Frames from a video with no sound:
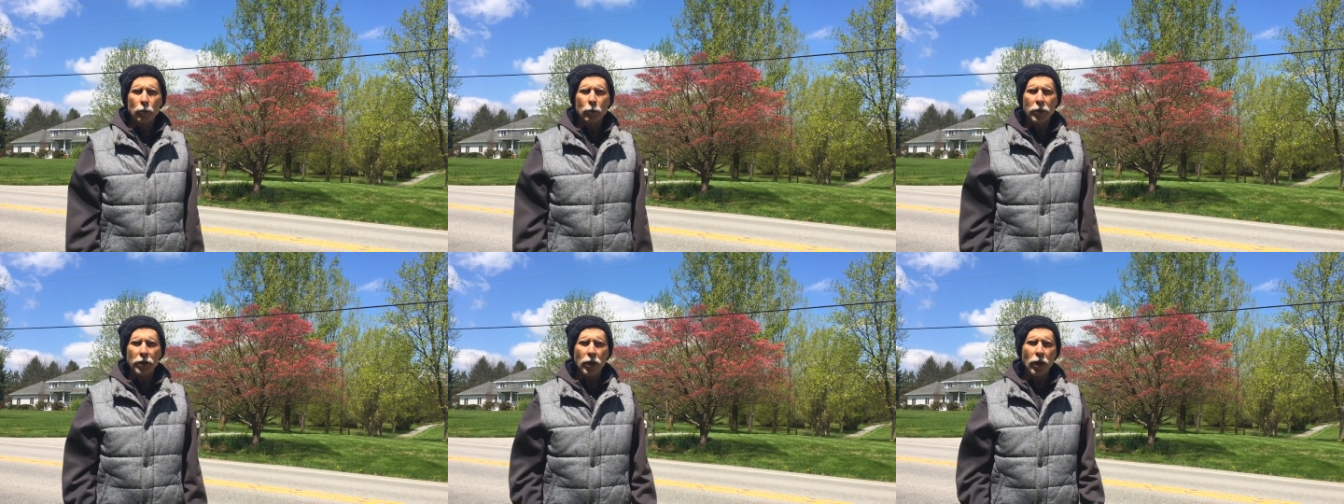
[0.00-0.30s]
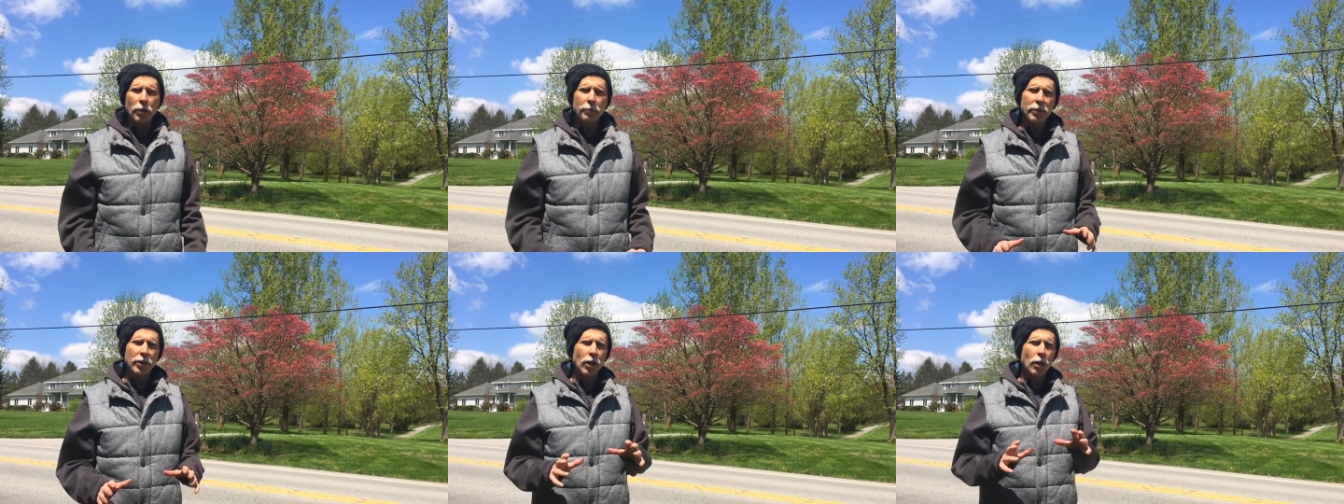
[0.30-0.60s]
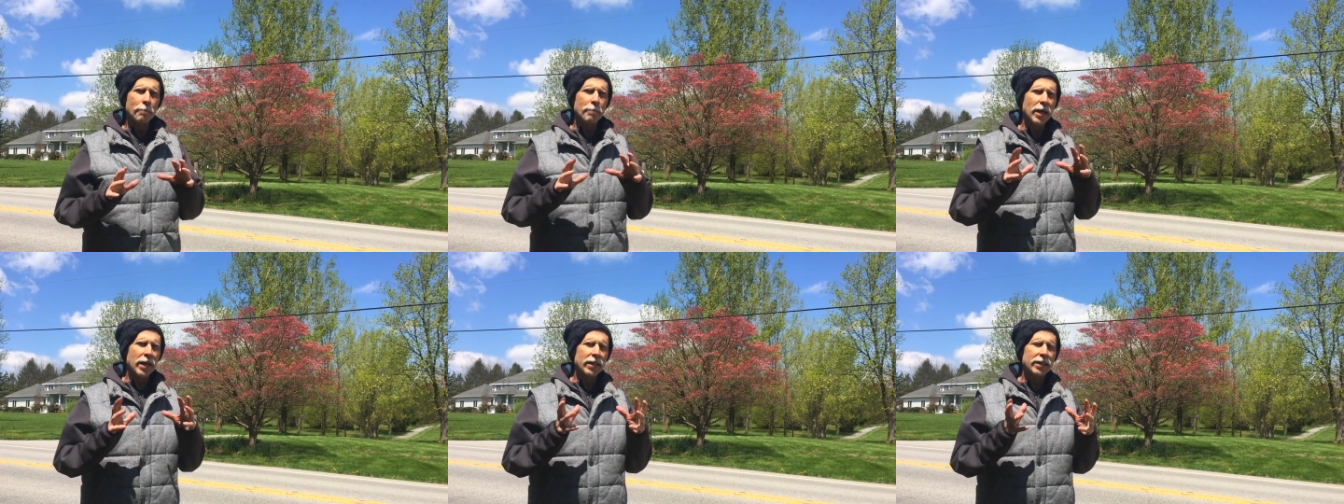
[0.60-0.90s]
We come in
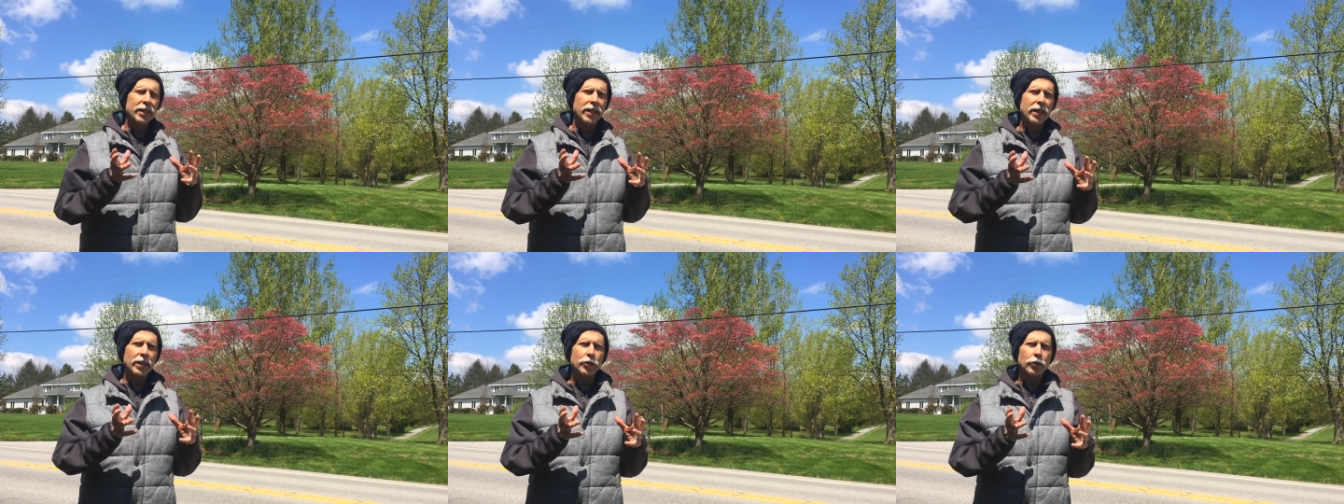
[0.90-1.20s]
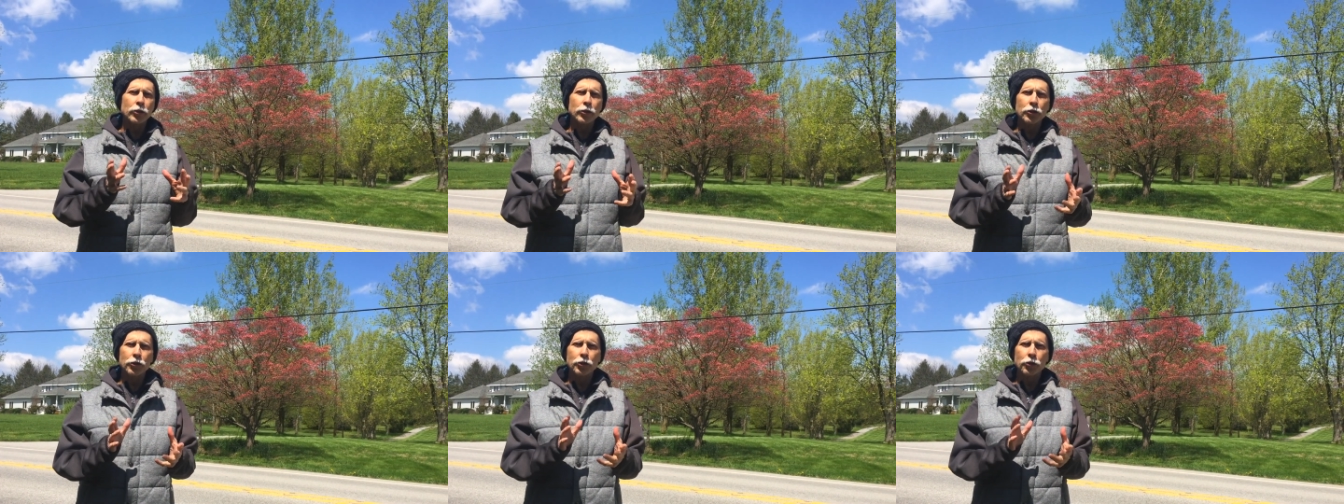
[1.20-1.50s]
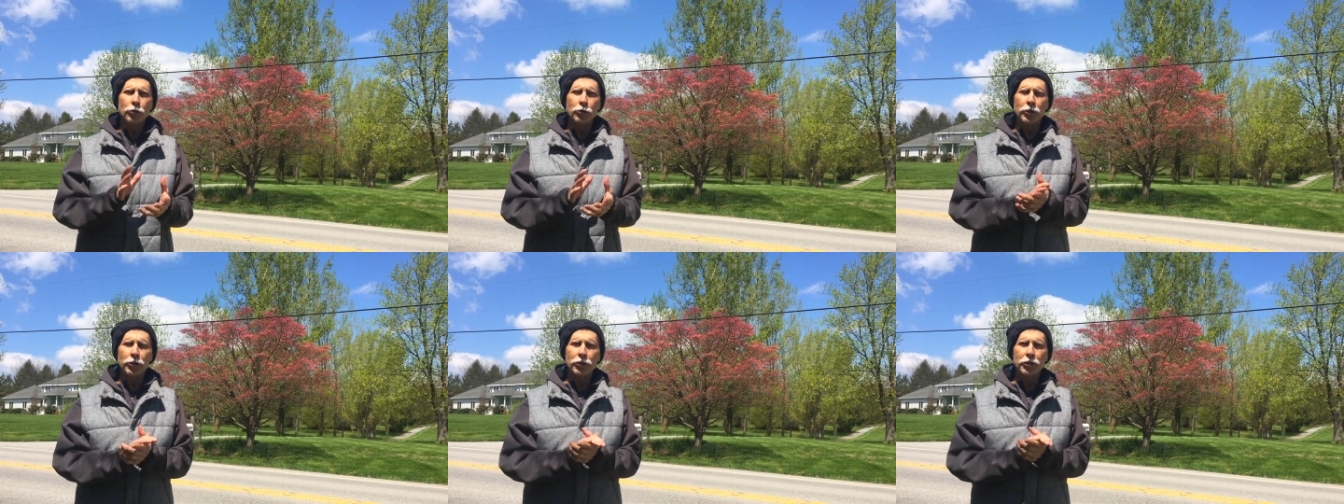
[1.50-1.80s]
our meditations
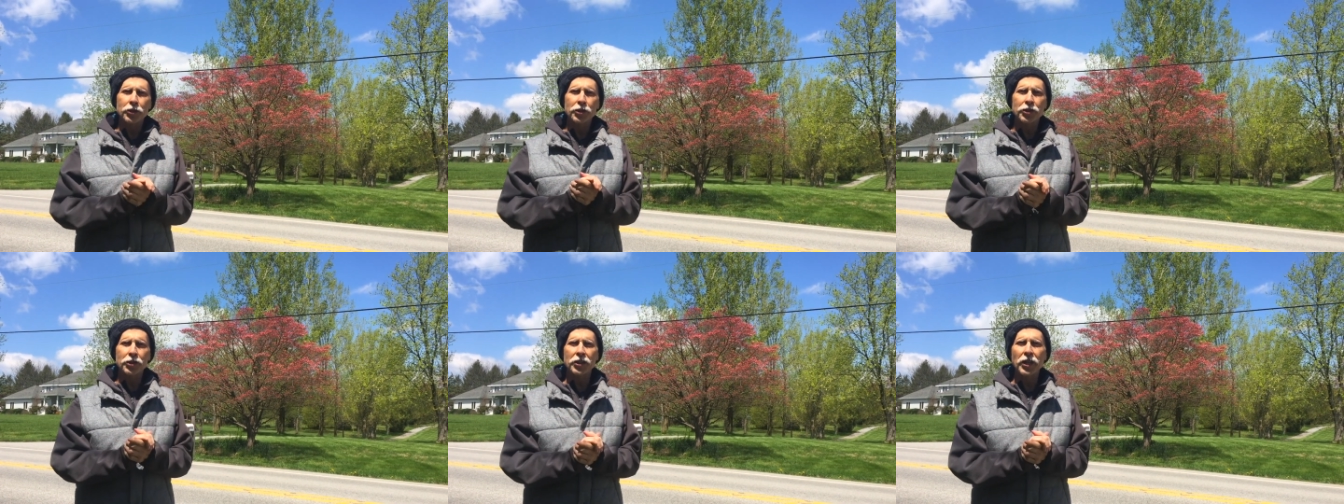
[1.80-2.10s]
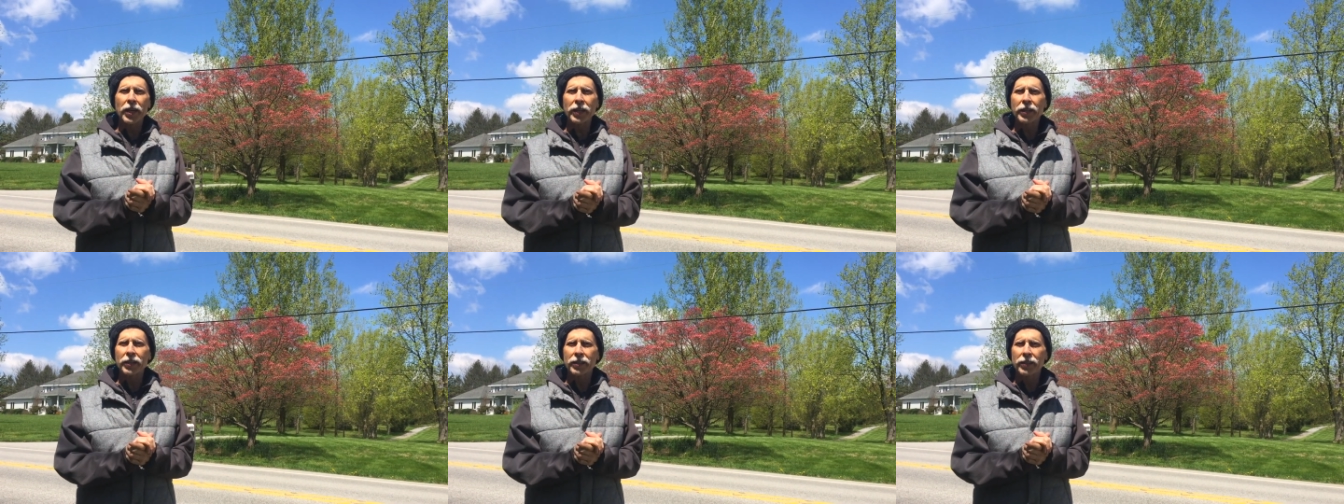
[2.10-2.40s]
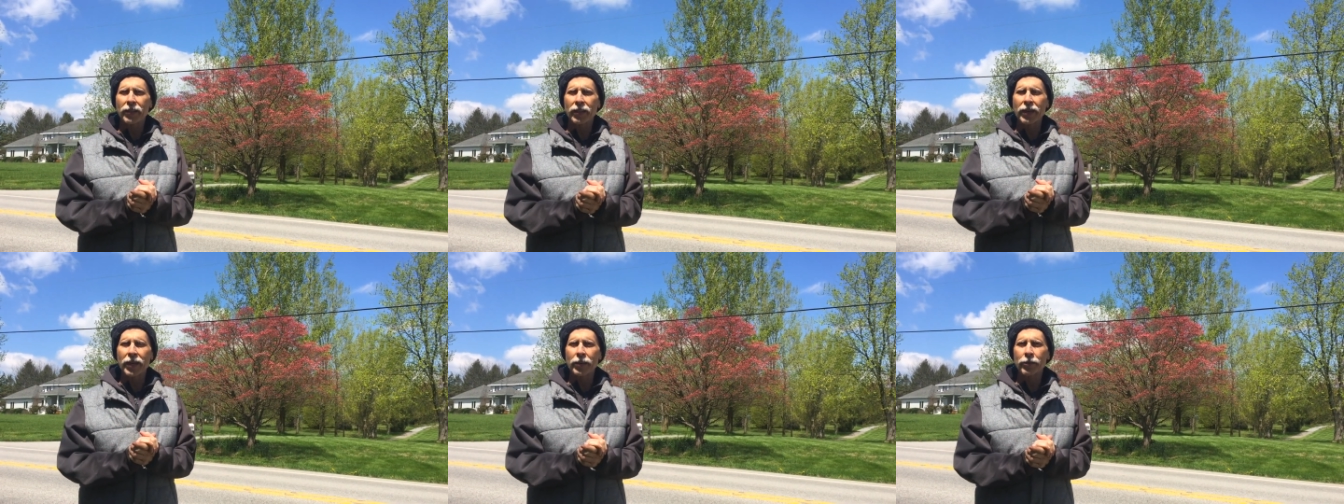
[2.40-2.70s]
to the second
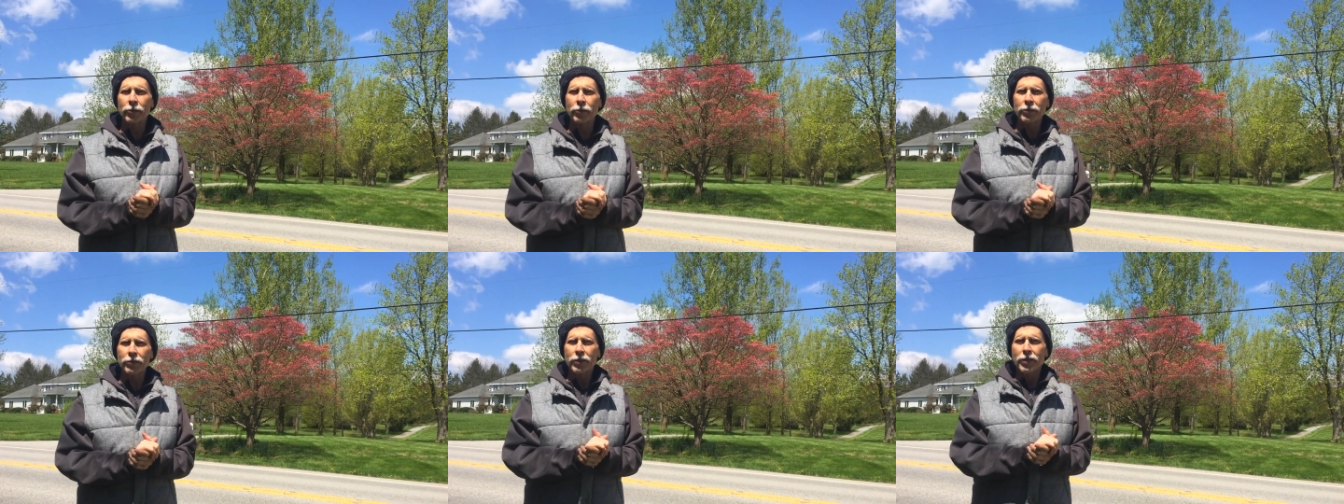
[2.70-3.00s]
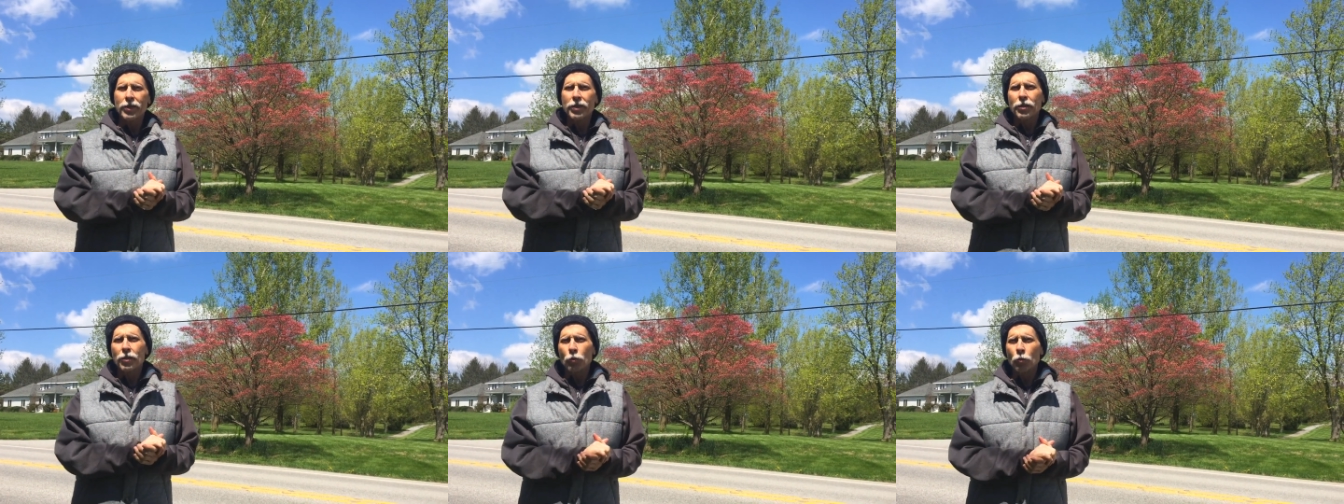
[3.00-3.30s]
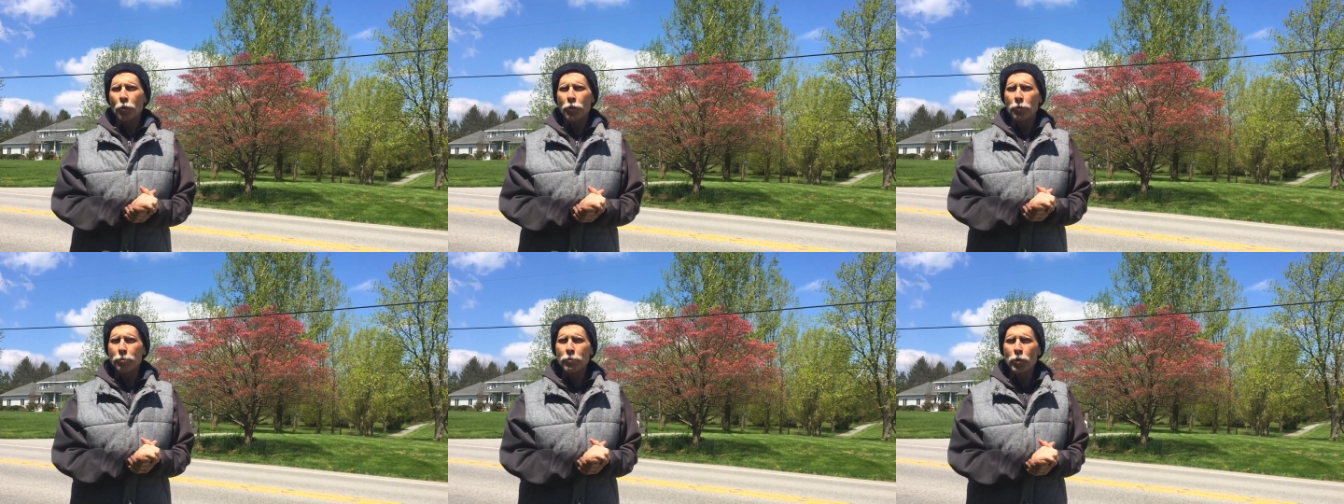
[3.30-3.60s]
letter
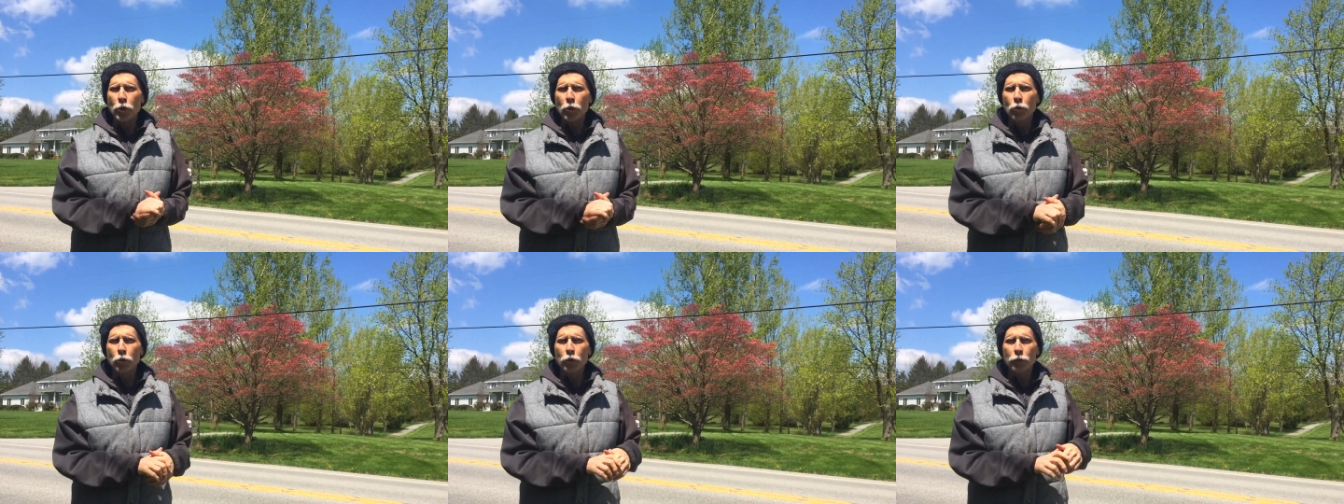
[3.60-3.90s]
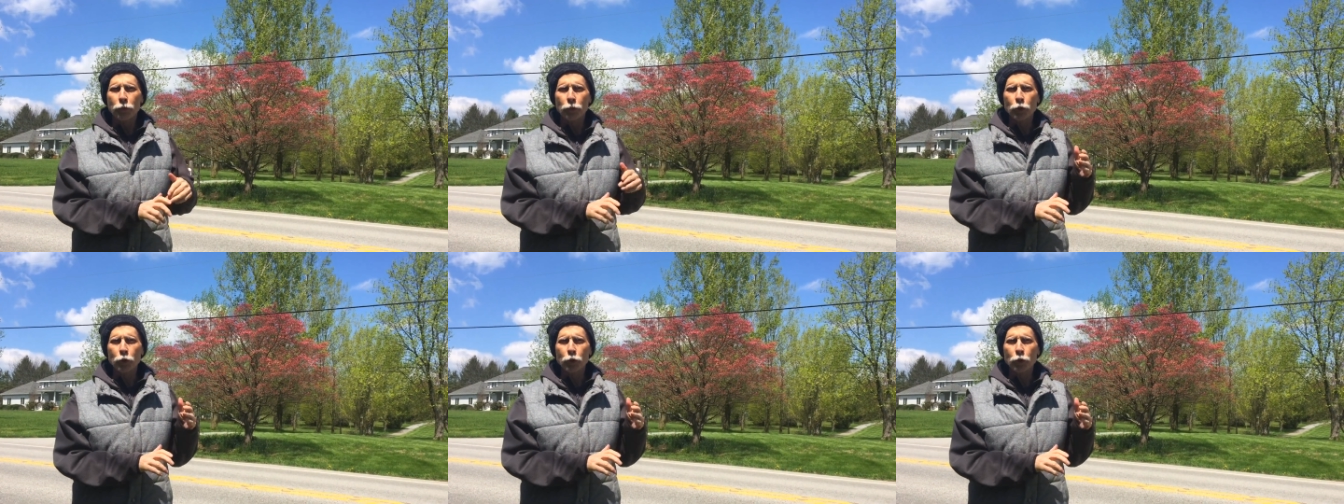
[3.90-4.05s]
with muse.